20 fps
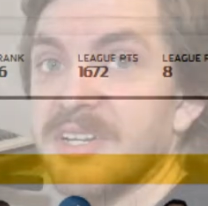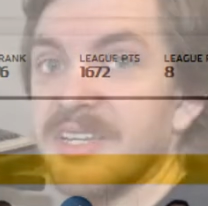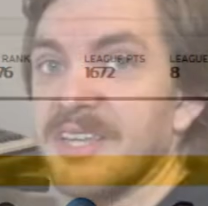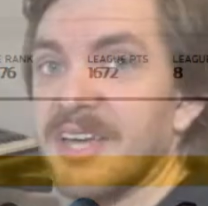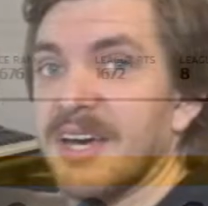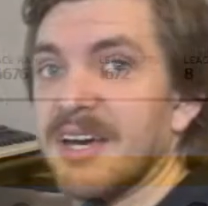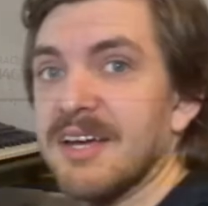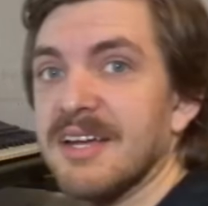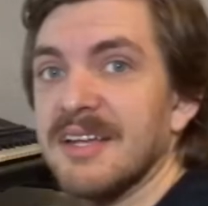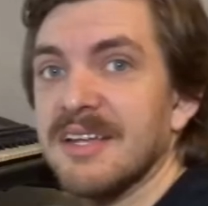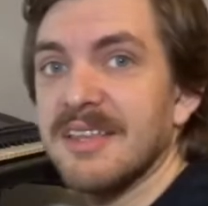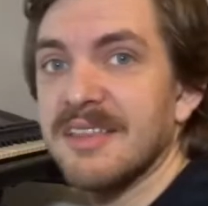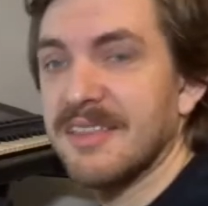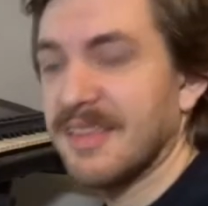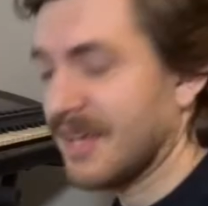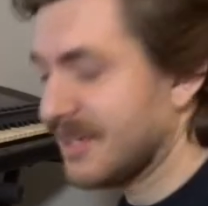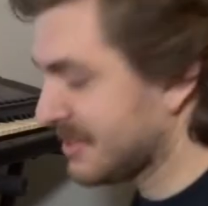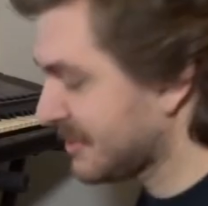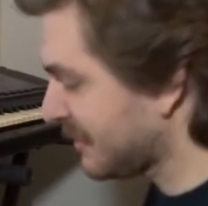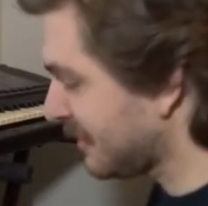yeah,
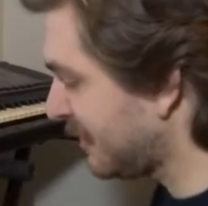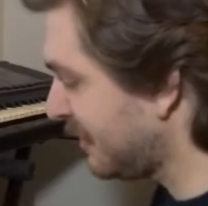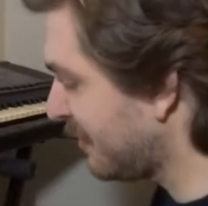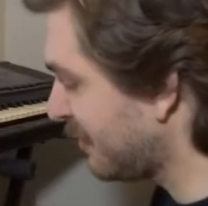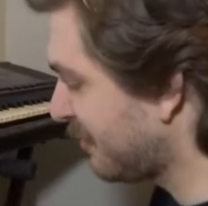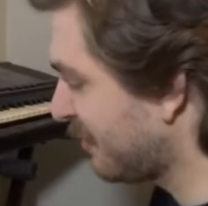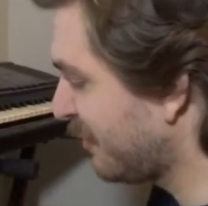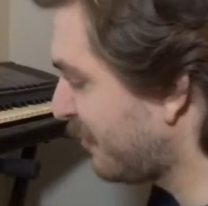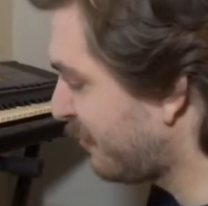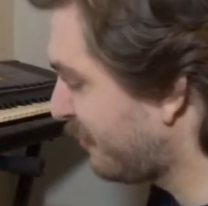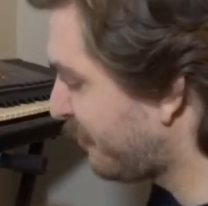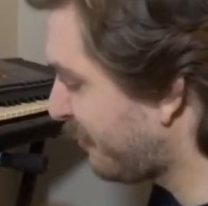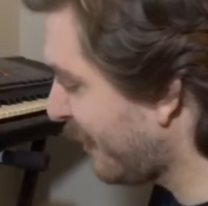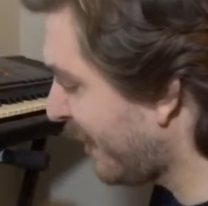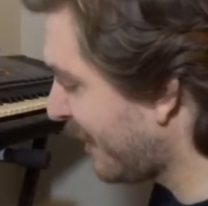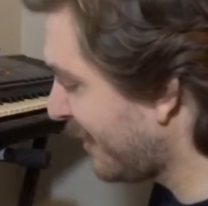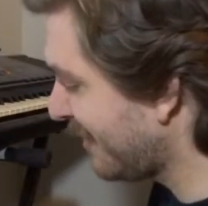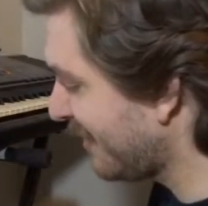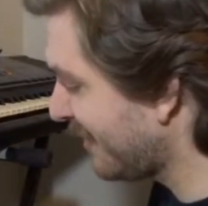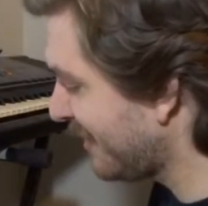that's it. We
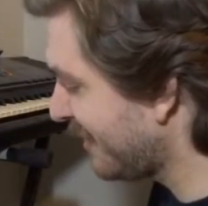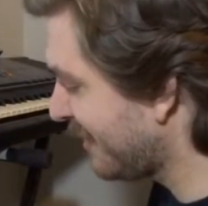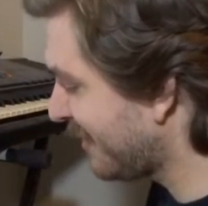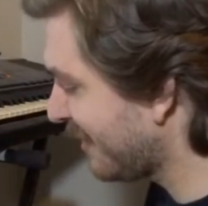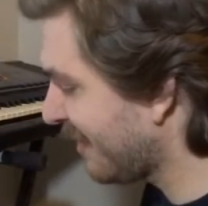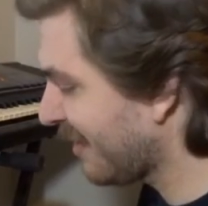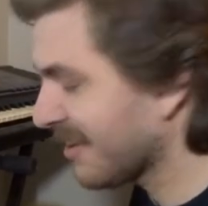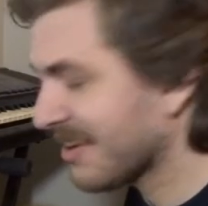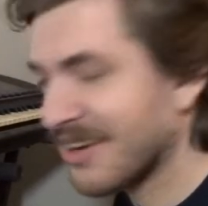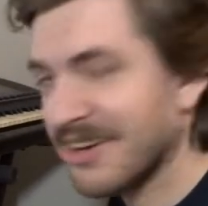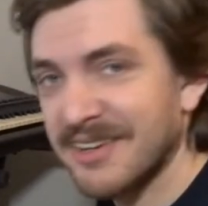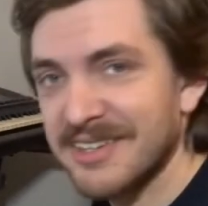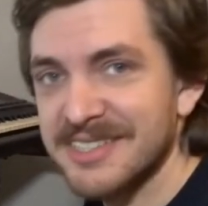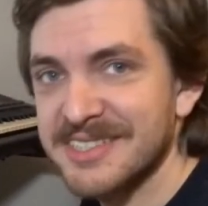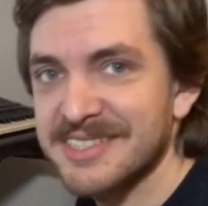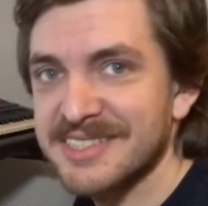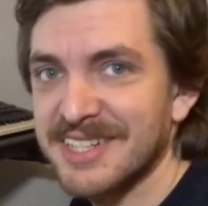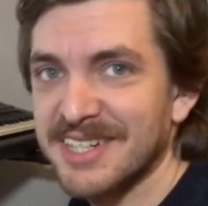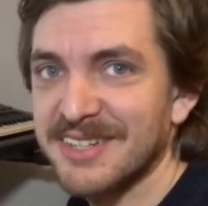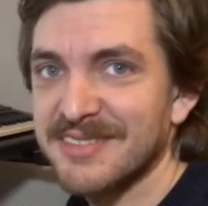finally got
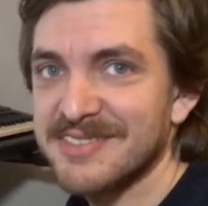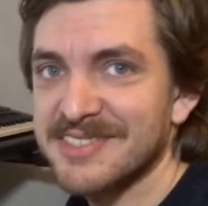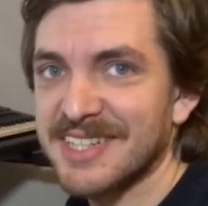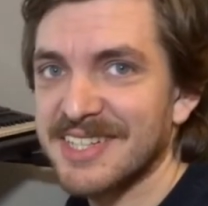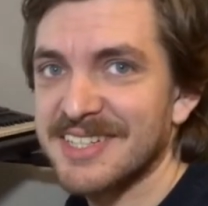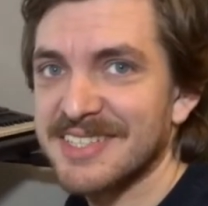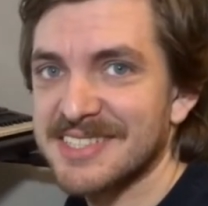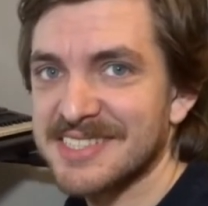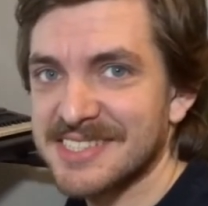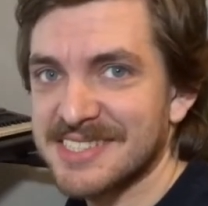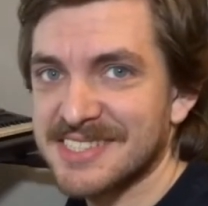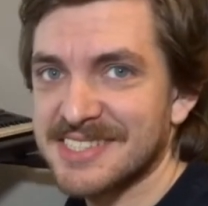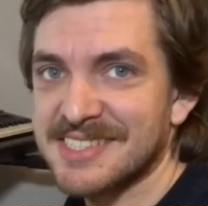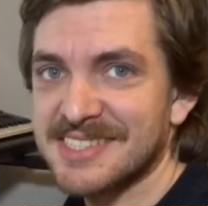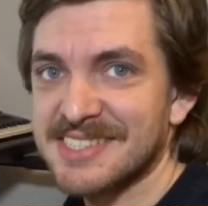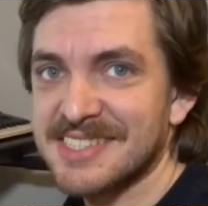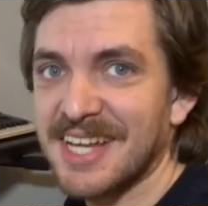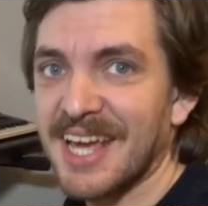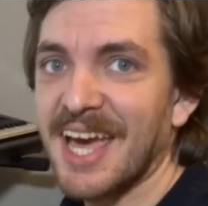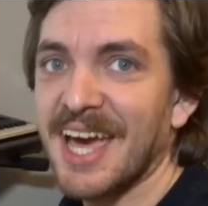ourselves a
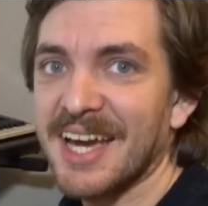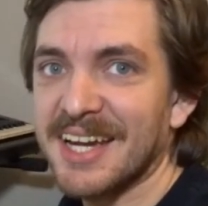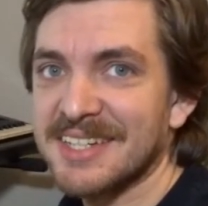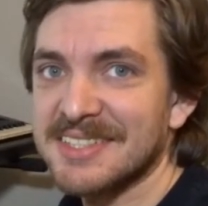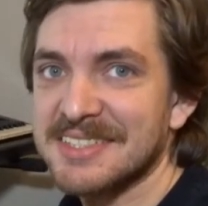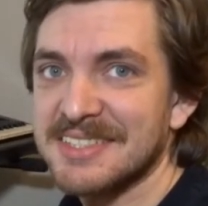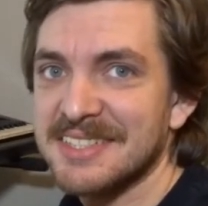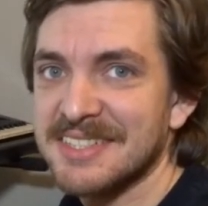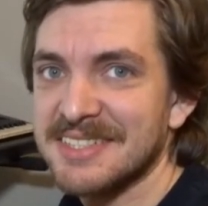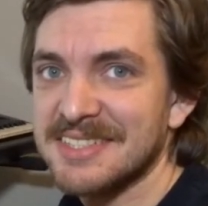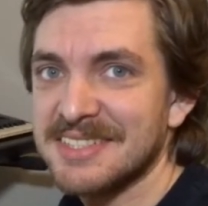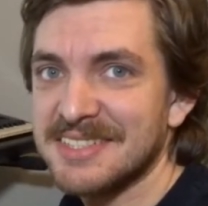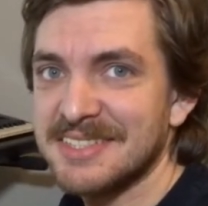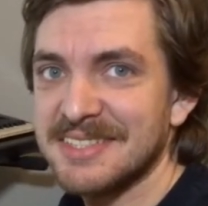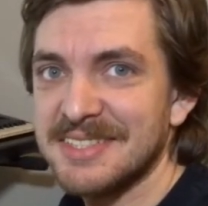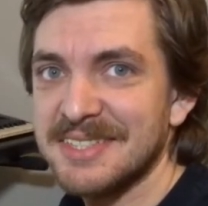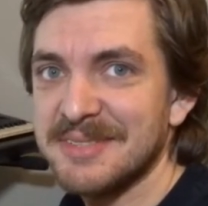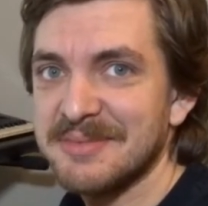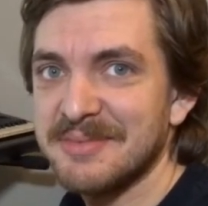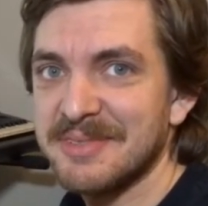stacked
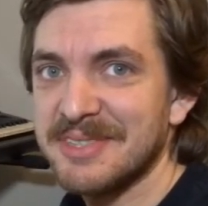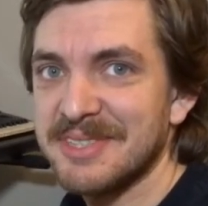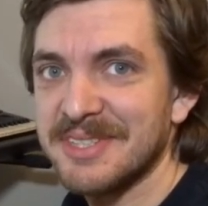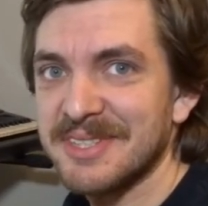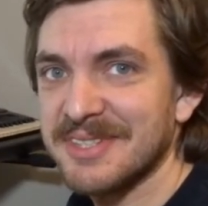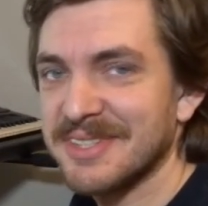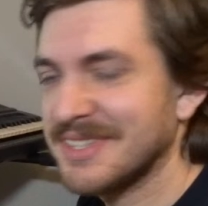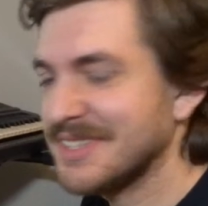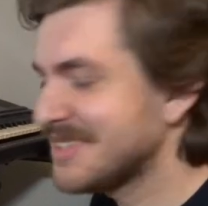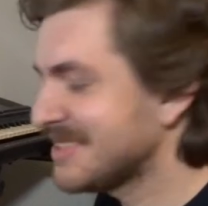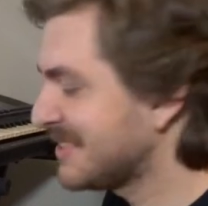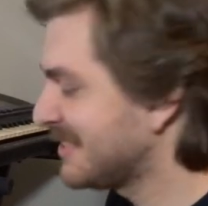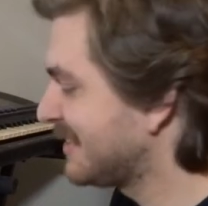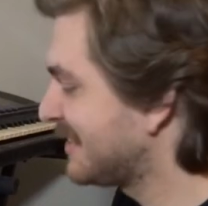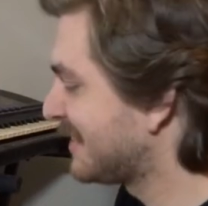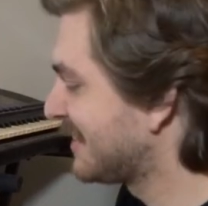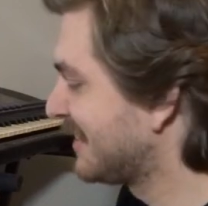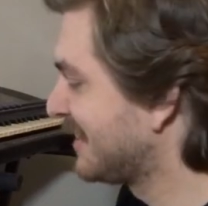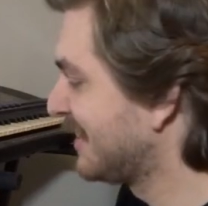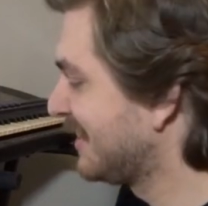team here. This is,